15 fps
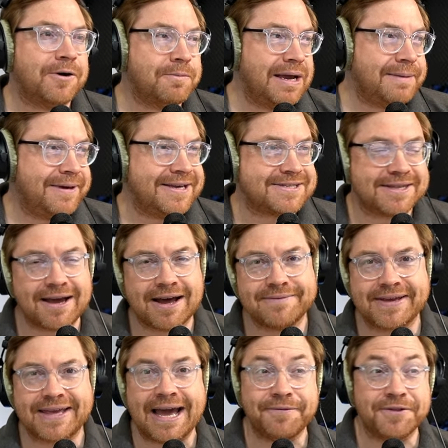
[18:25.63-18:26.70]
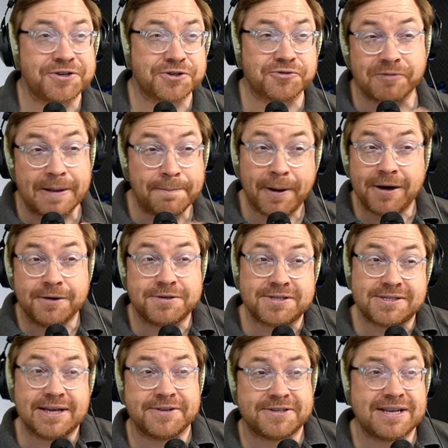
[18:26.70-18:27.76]
or maybe it's the kind of account that just
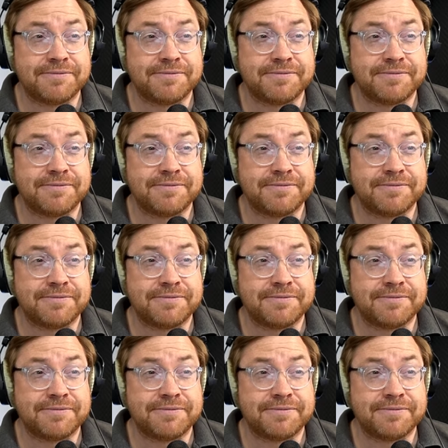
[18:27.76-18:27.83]
reposts other